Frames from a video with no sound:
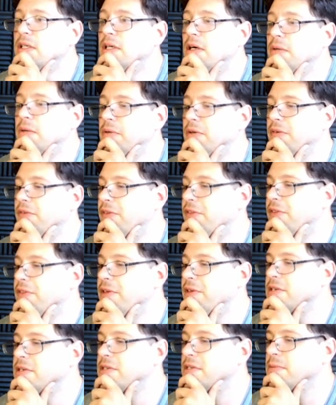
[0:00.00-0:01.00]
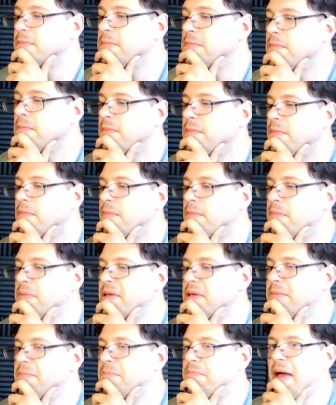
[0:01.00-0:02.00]
Will this
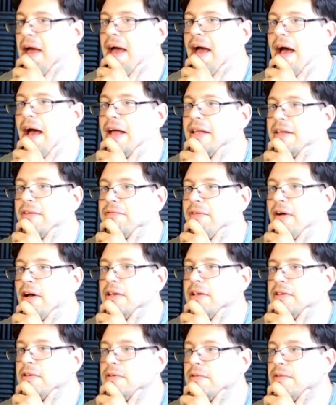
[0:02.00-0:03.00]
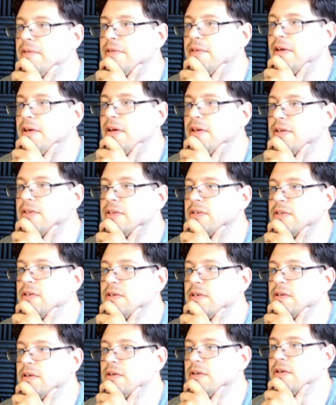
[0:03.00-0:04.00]
be bad if I do this?
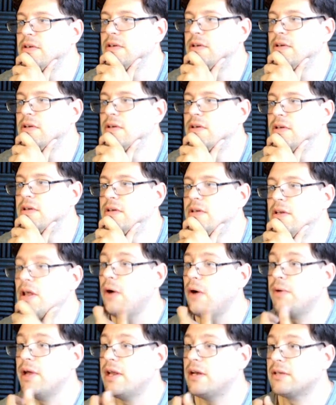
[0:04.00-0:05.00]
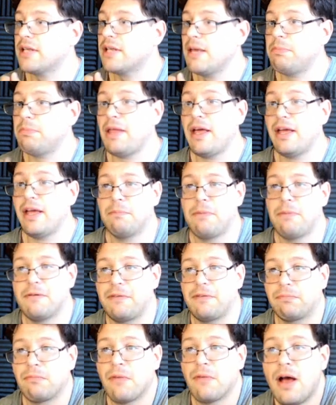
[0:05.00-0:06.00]
No, it'll keep playing.
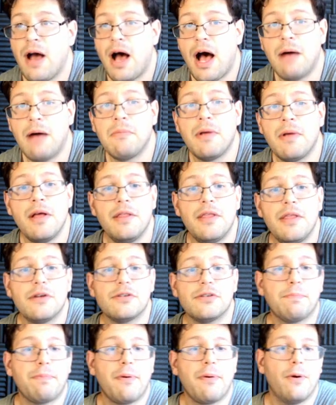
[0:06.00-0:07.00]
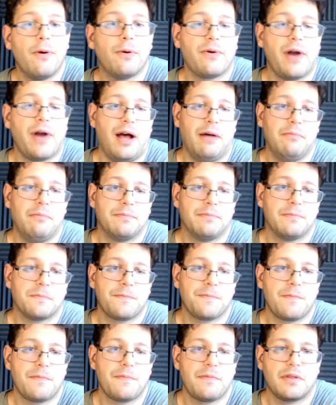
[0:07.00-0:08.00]
Perfect. There's a program,
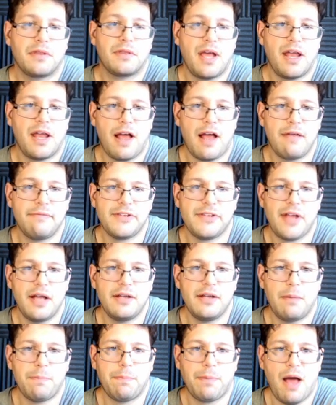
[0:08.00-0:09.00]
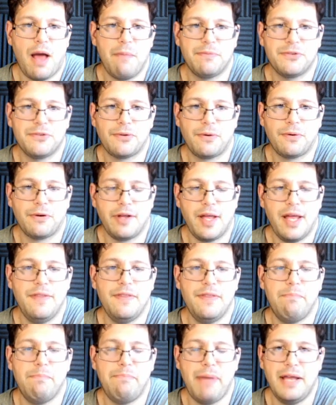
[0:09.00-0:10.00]
and I've signed up, and I'm sort of
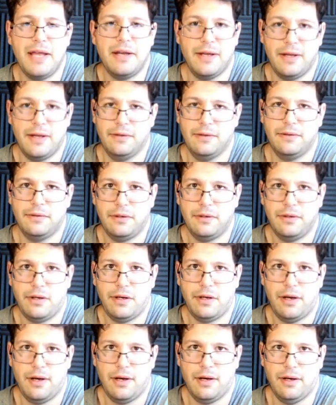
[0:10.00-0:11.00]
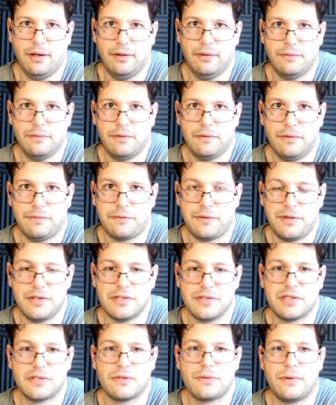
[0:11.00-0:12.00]
in the beta for
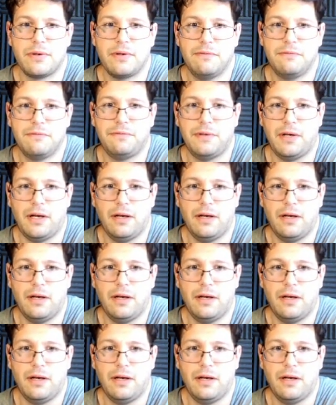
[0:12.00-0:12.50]
this sort of